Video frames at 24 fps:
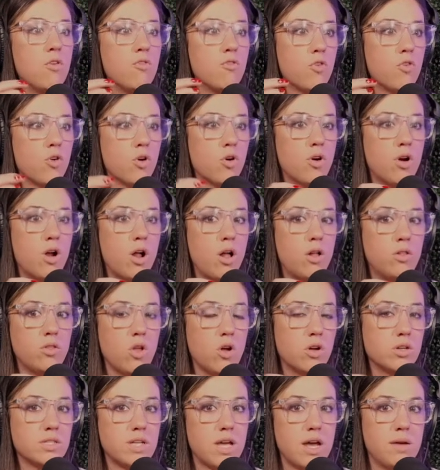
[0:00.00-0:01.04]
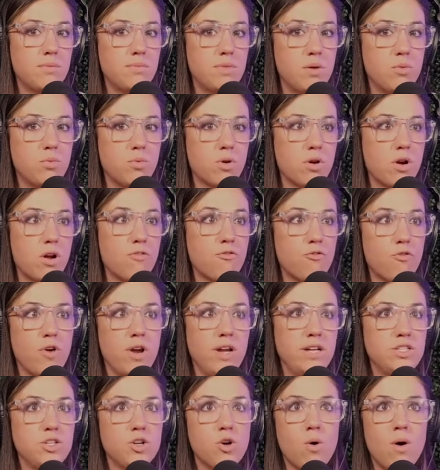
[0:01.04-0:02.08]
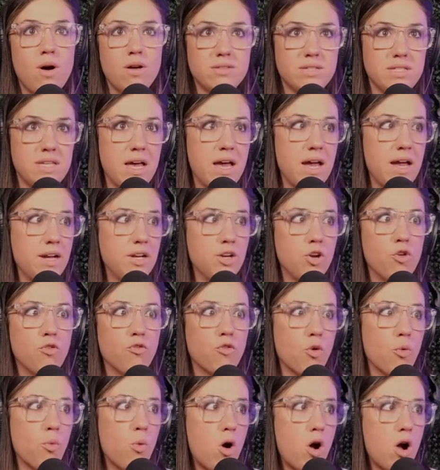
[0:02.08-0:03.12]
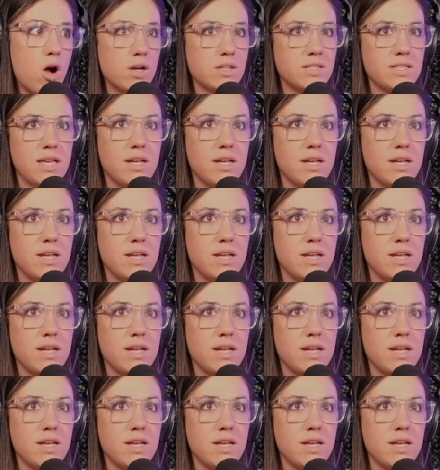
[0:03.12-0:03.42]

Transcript: For a long time, they were afraid to go outside and go for walks.